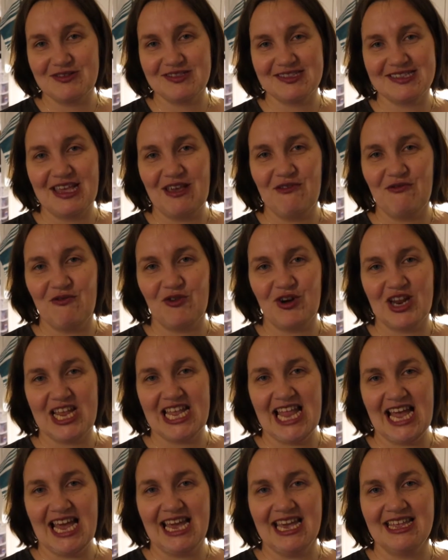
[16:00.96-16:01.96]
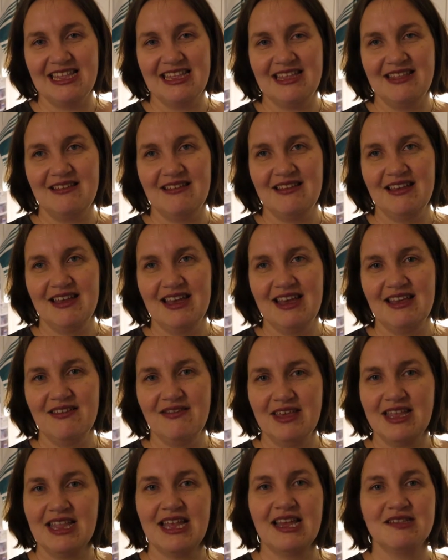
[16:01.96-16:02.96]
to stay for the night. I
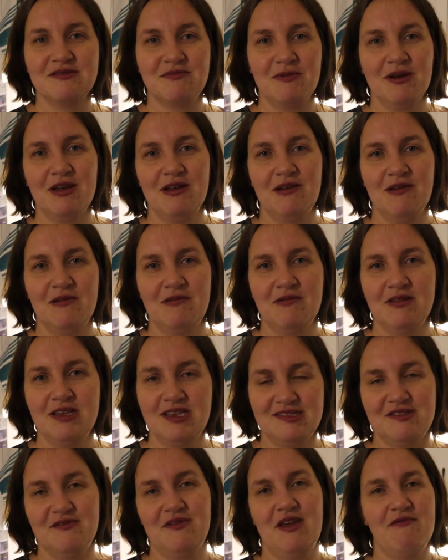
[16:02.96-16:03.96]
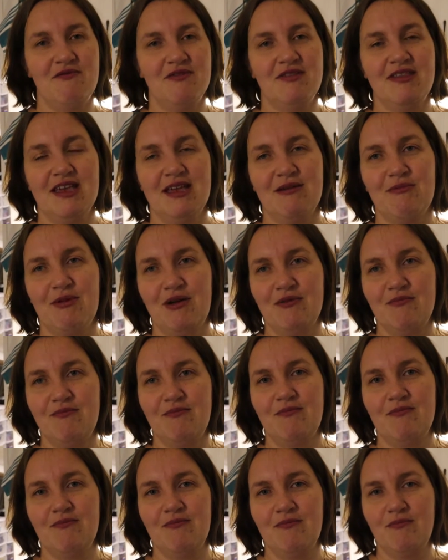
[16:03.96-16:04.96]
think that's my least favorite thing about
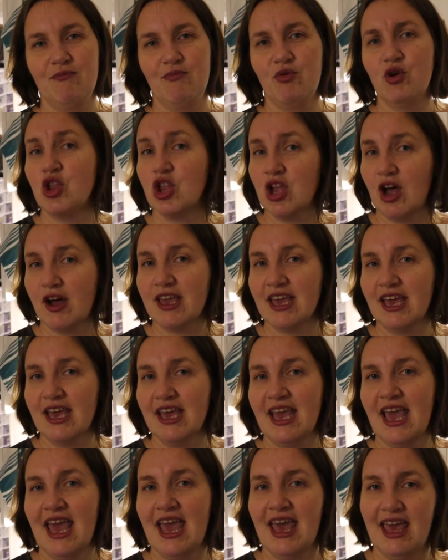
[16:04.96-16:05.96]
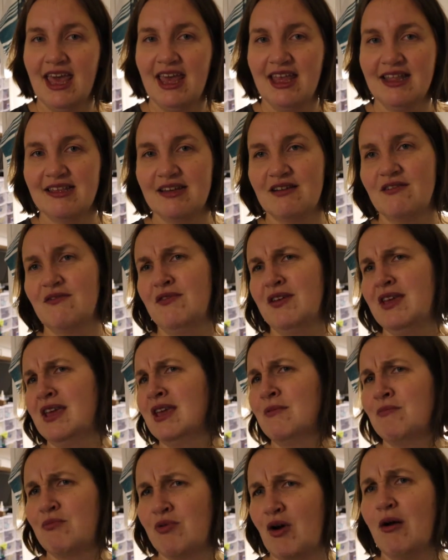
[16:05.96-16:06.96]
boondocking and
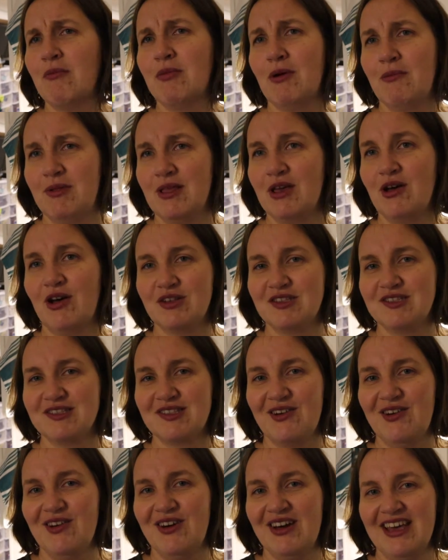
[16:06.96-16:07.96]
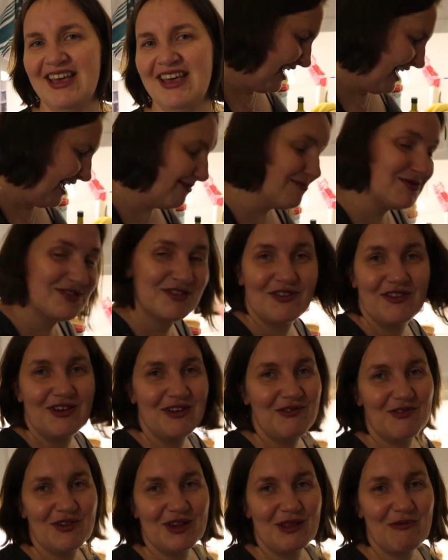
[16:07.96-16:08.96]
RVing probably also. I'm
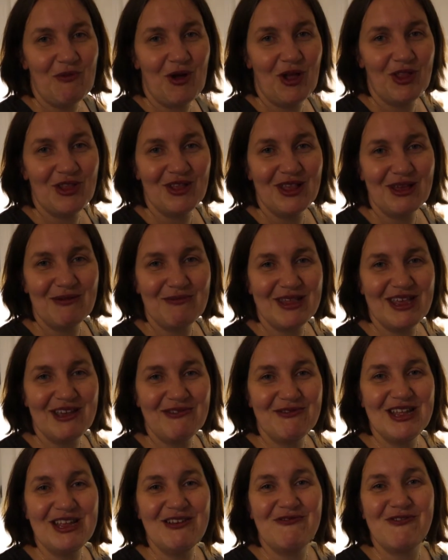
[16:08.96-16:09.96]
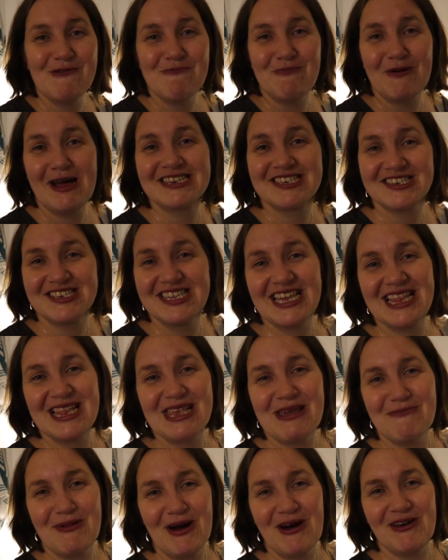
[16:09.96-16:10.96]
sorry for the monologue, but I really feel
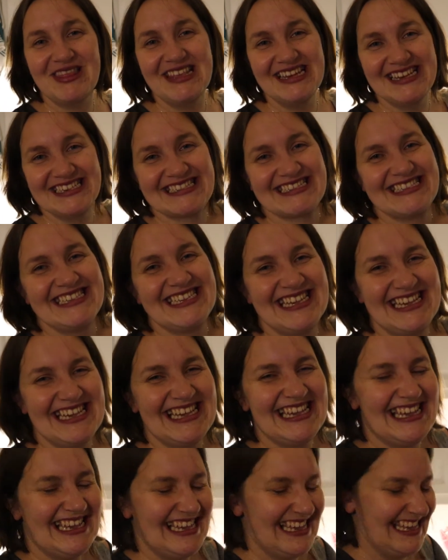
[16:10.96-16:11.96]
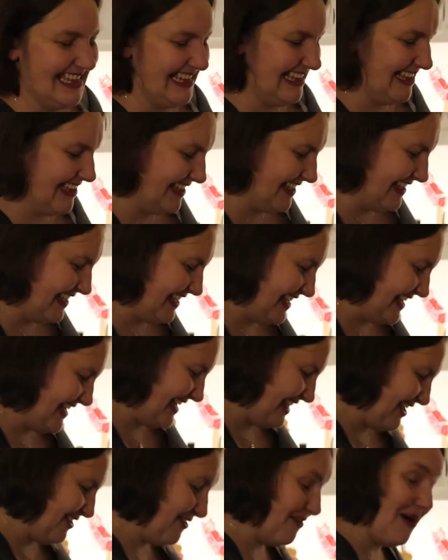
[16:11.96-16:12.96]
passionately about this.
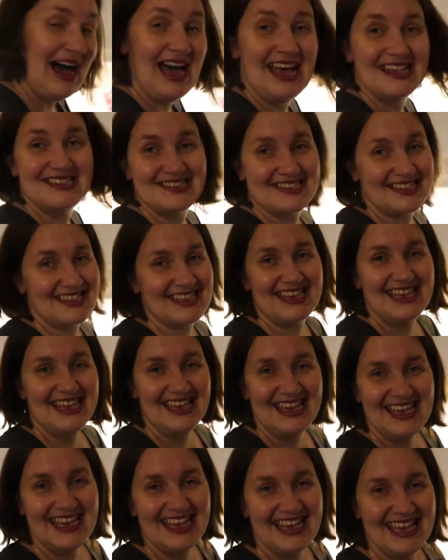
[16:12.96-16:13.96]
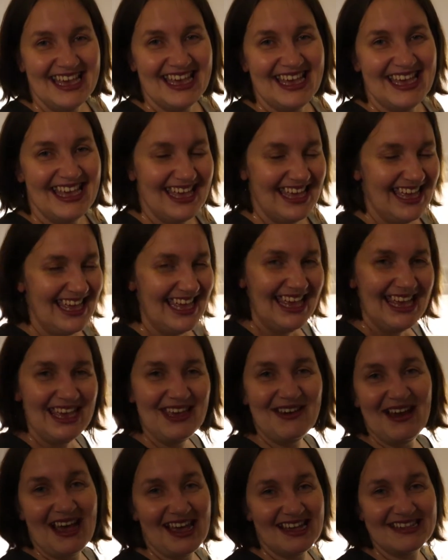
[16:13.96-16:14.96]
You asked.
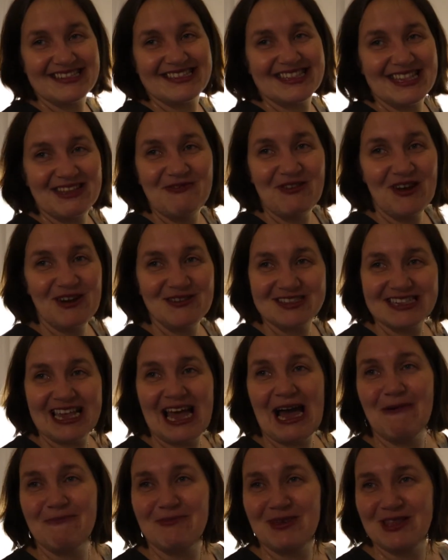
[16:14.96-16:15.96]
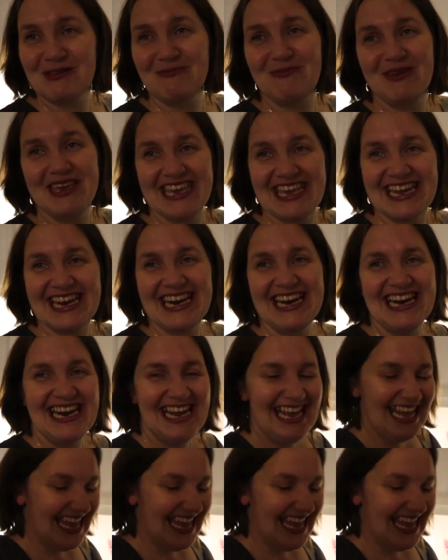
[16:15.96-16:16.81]
You asked if I was happy to be here.